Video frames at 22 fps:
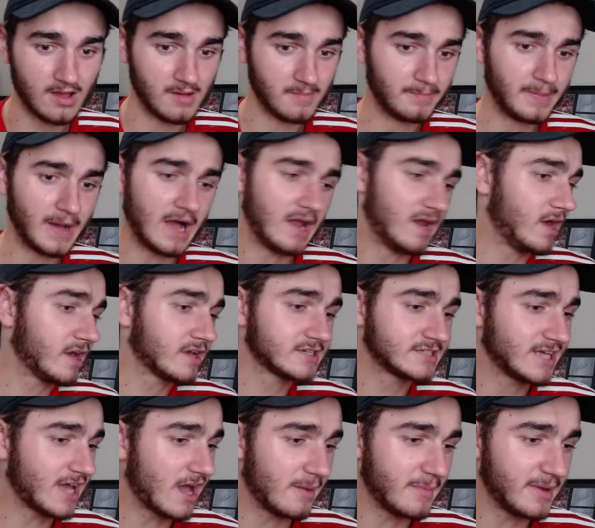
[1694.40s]
But like I
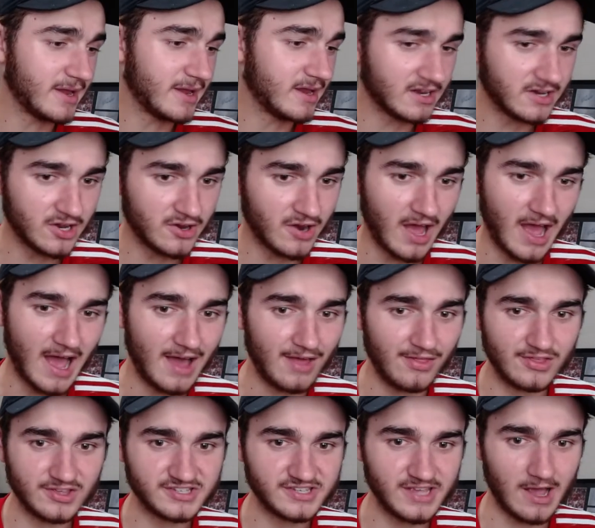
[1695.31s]
said, I mean, I don't know how
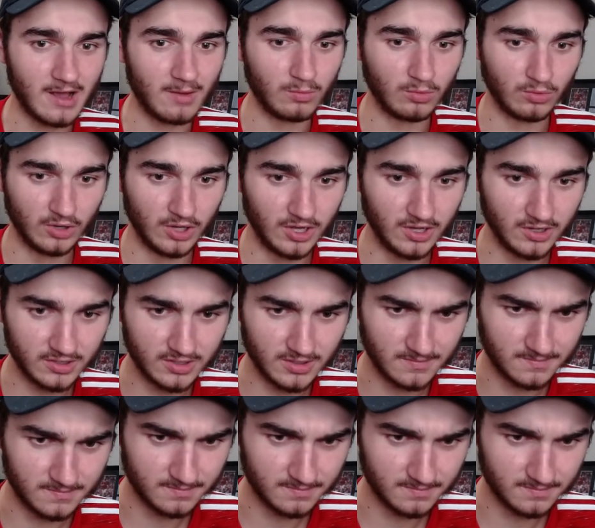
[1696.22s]
the setup will look.